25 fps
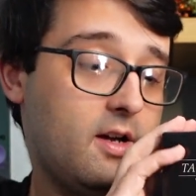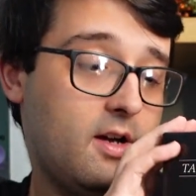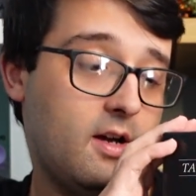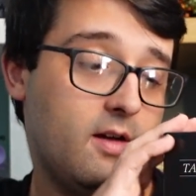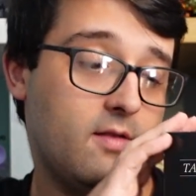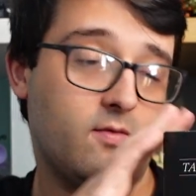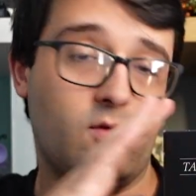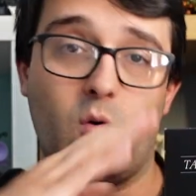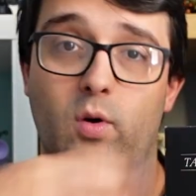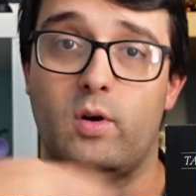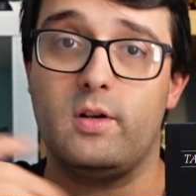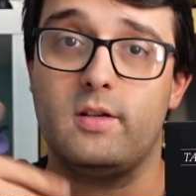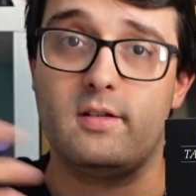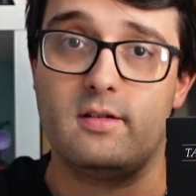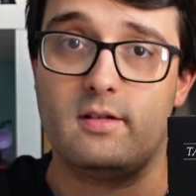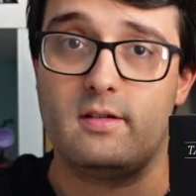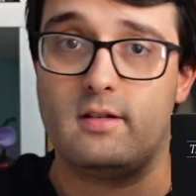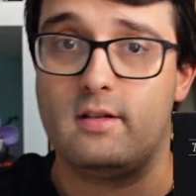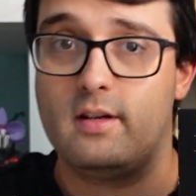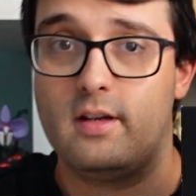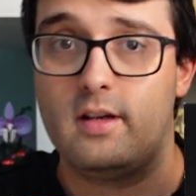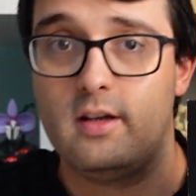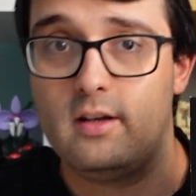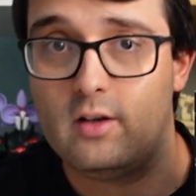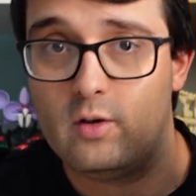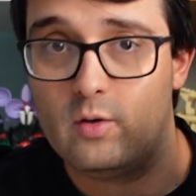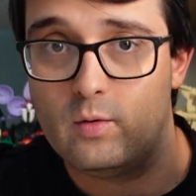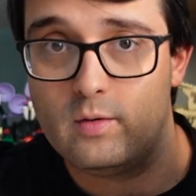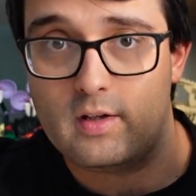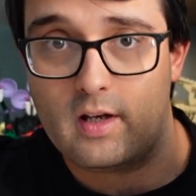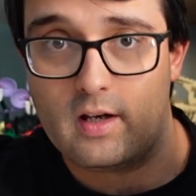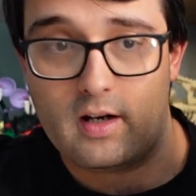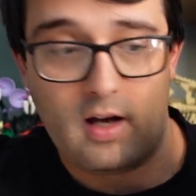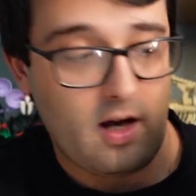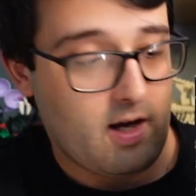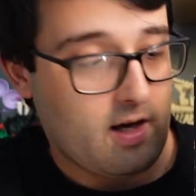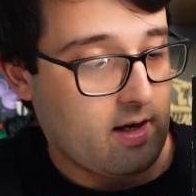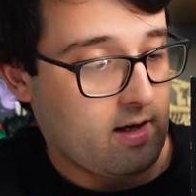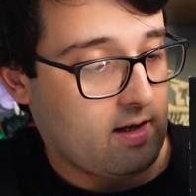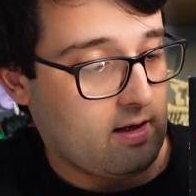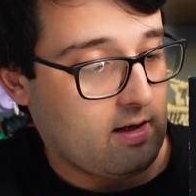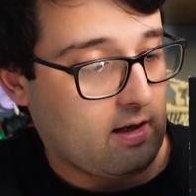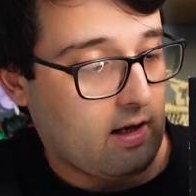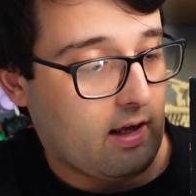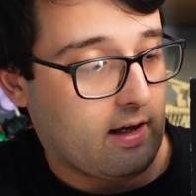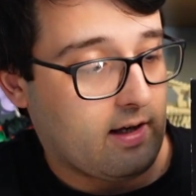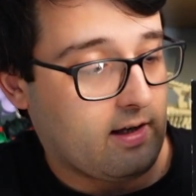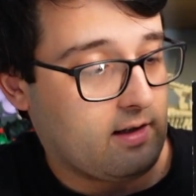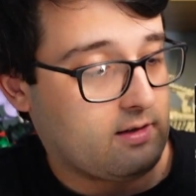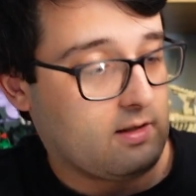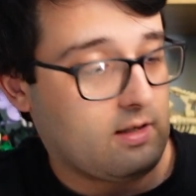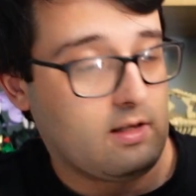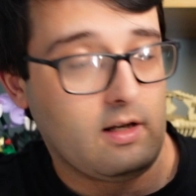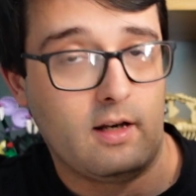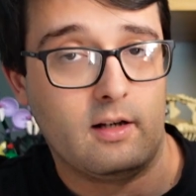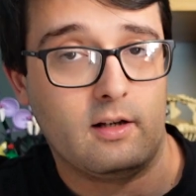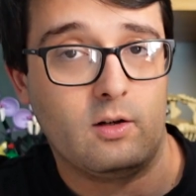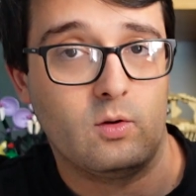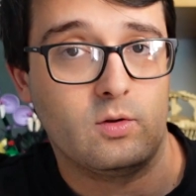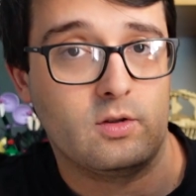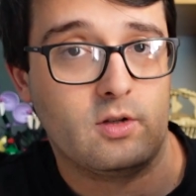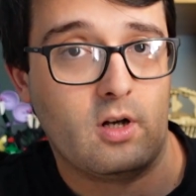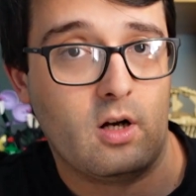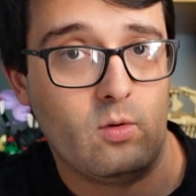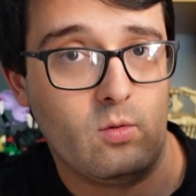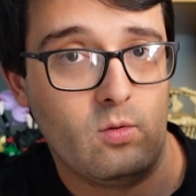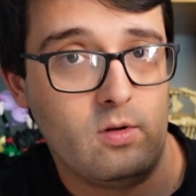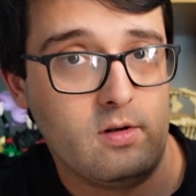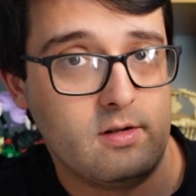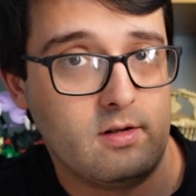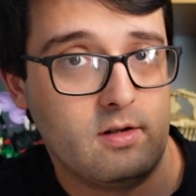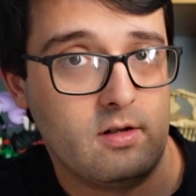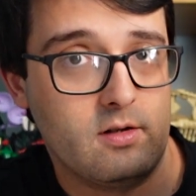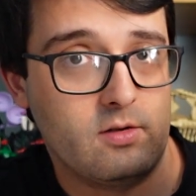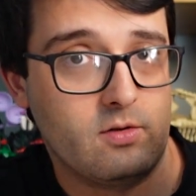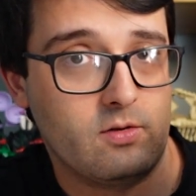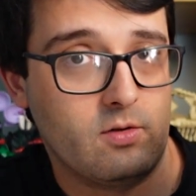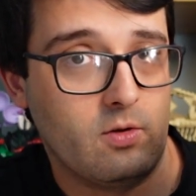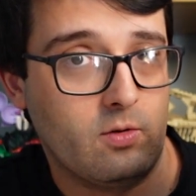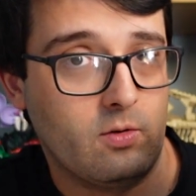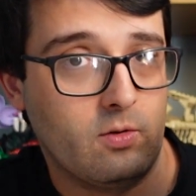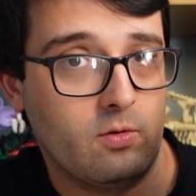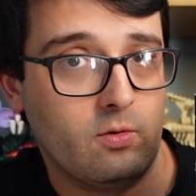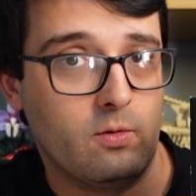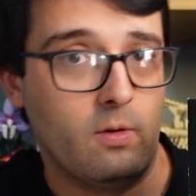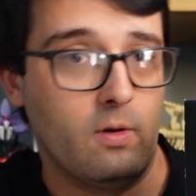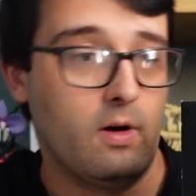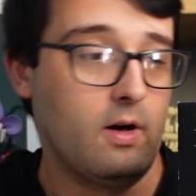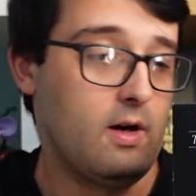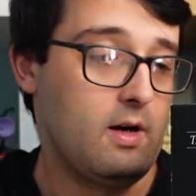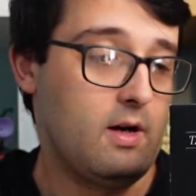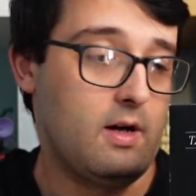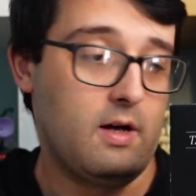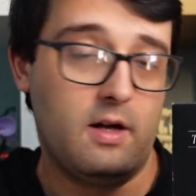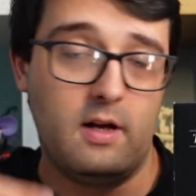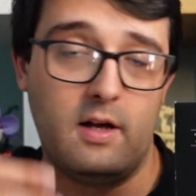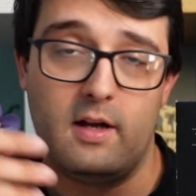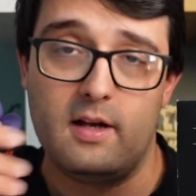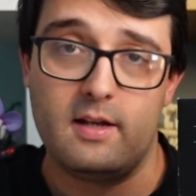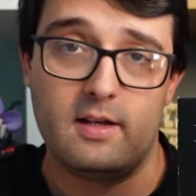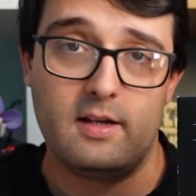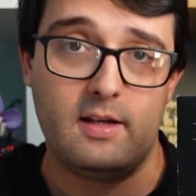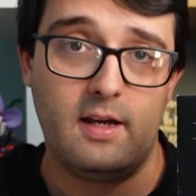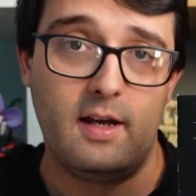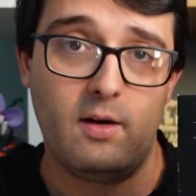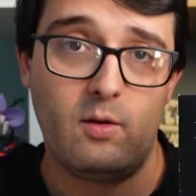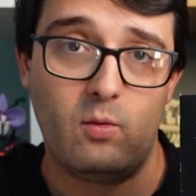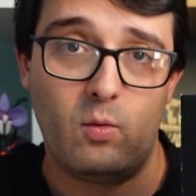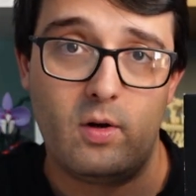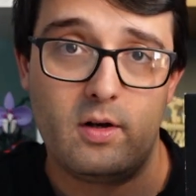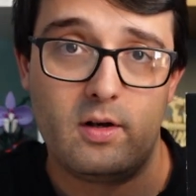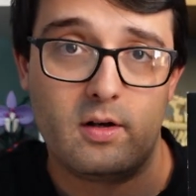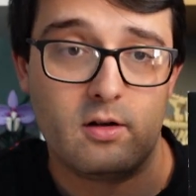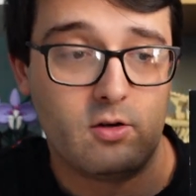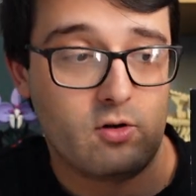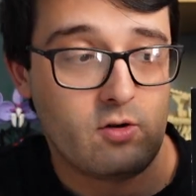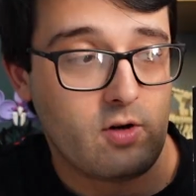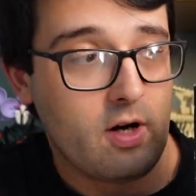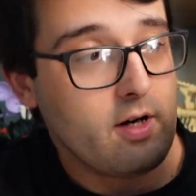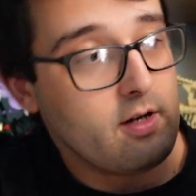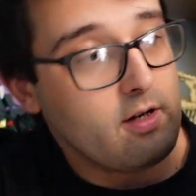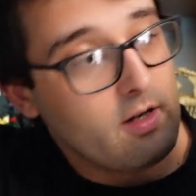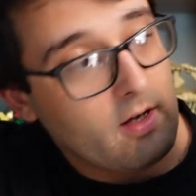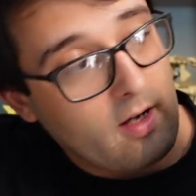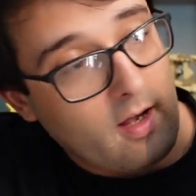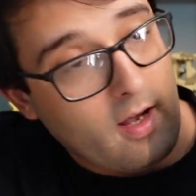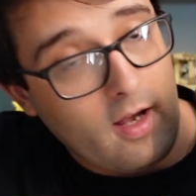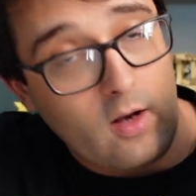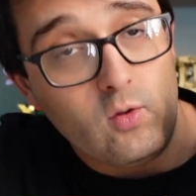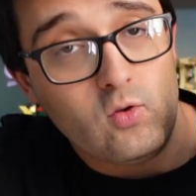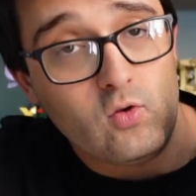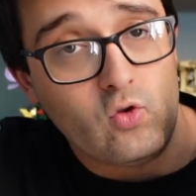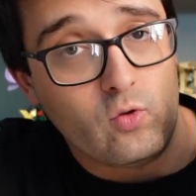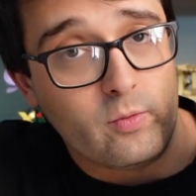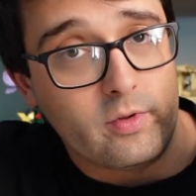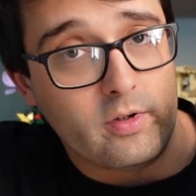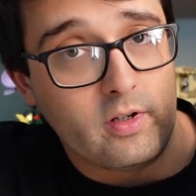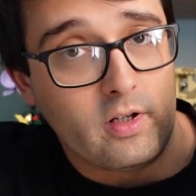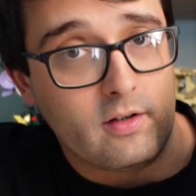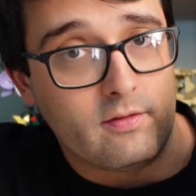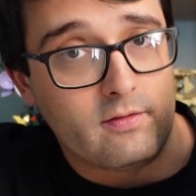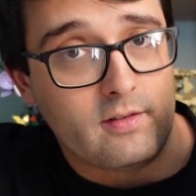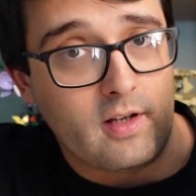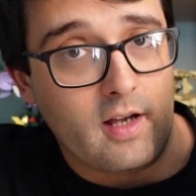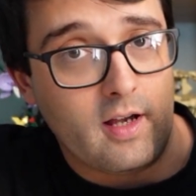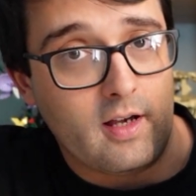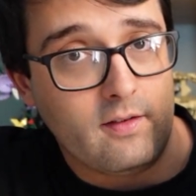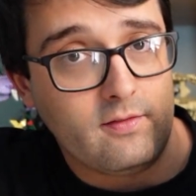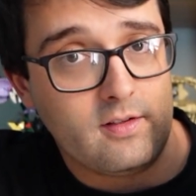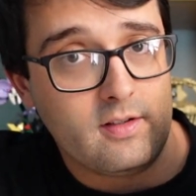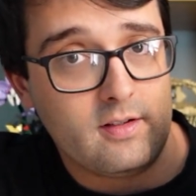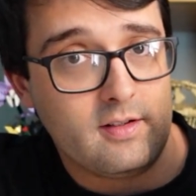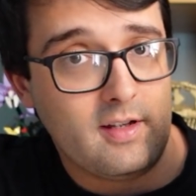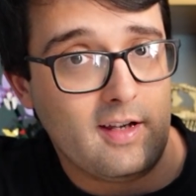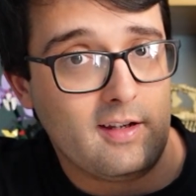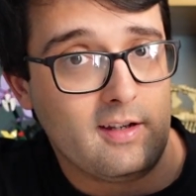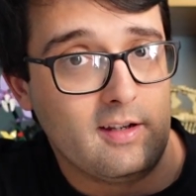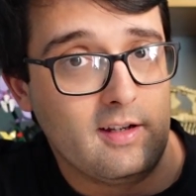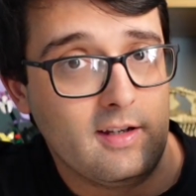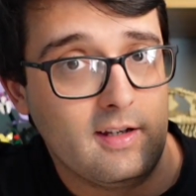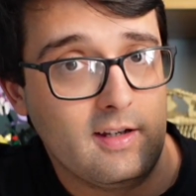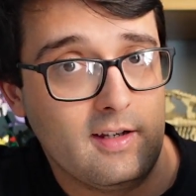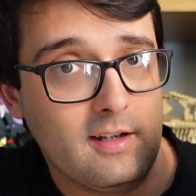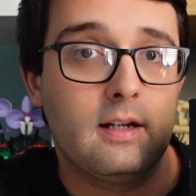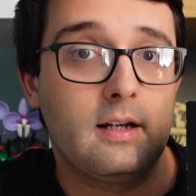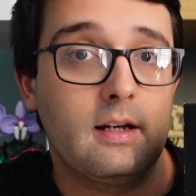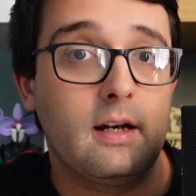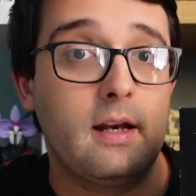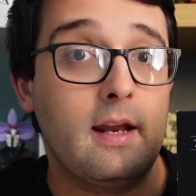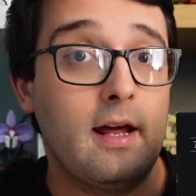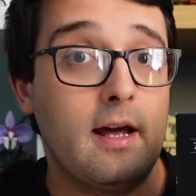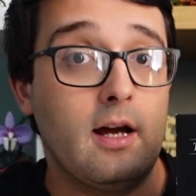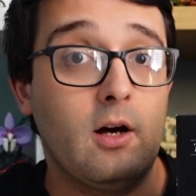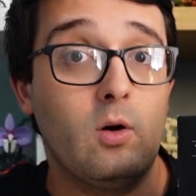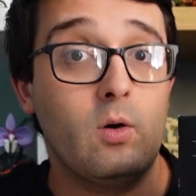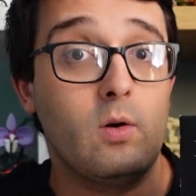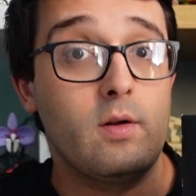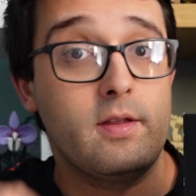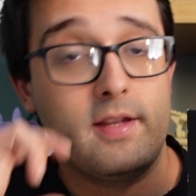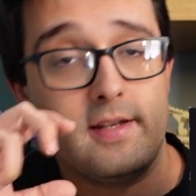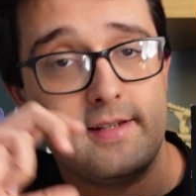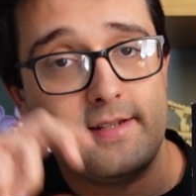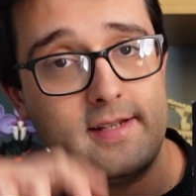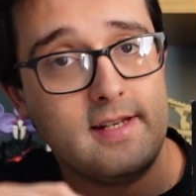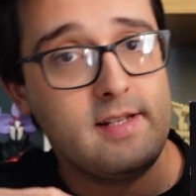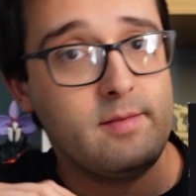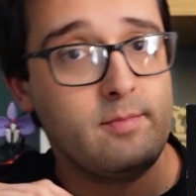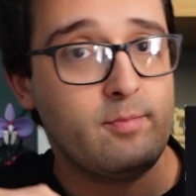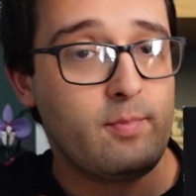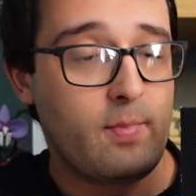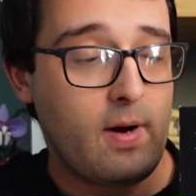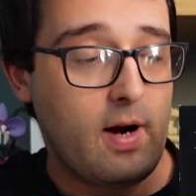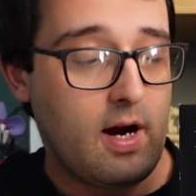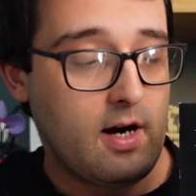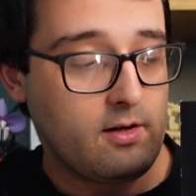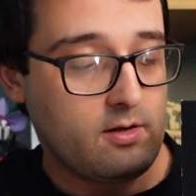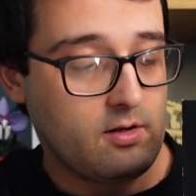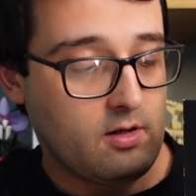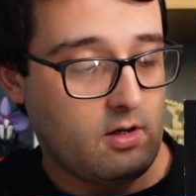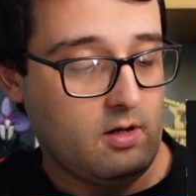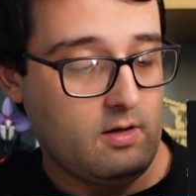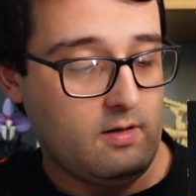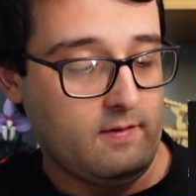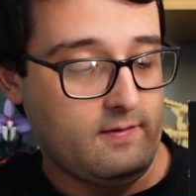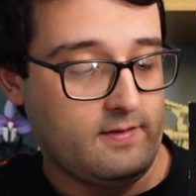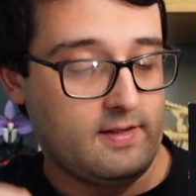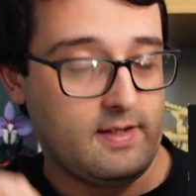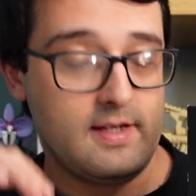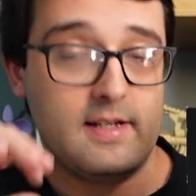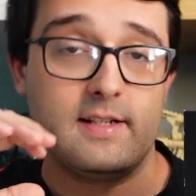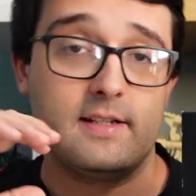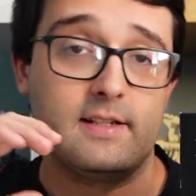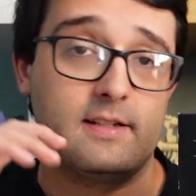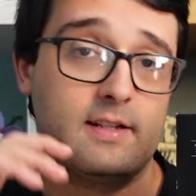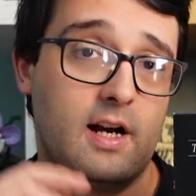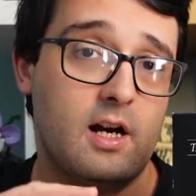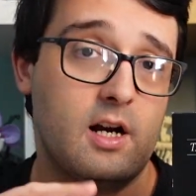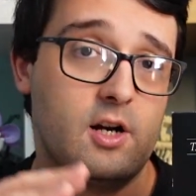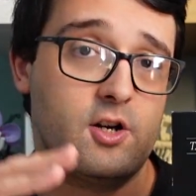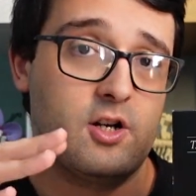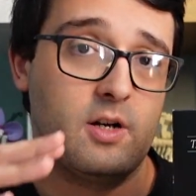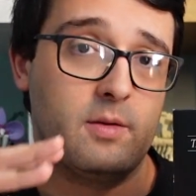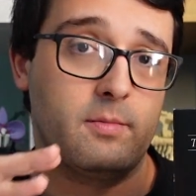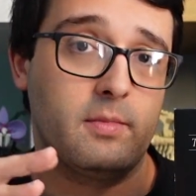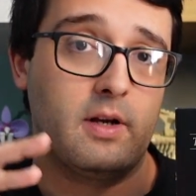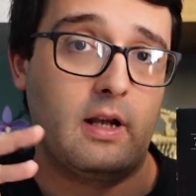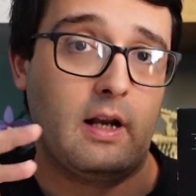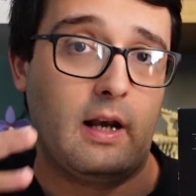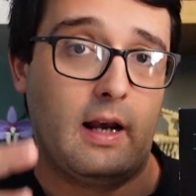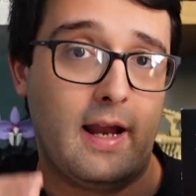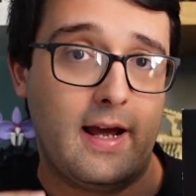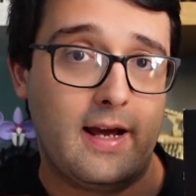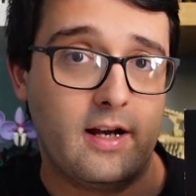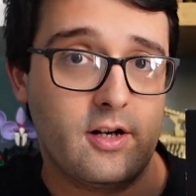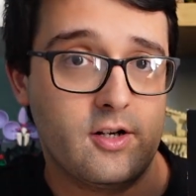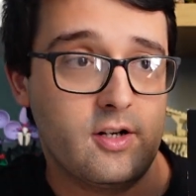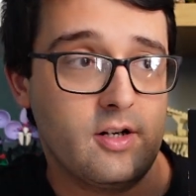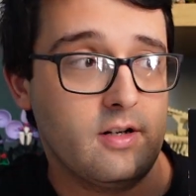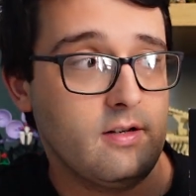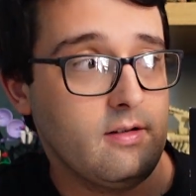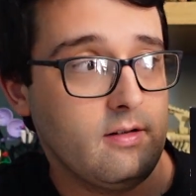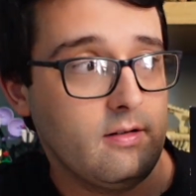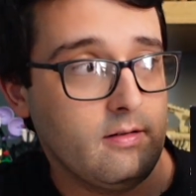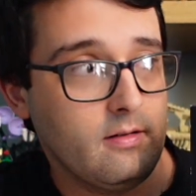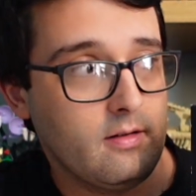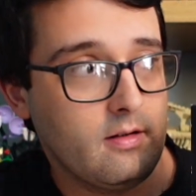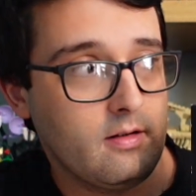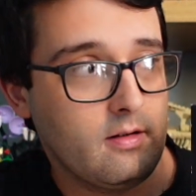Of course, he knew that I liked Lego Star Wars, so yeah, what a great housewarming gift, I have to say. Now, this is part of the Starship collection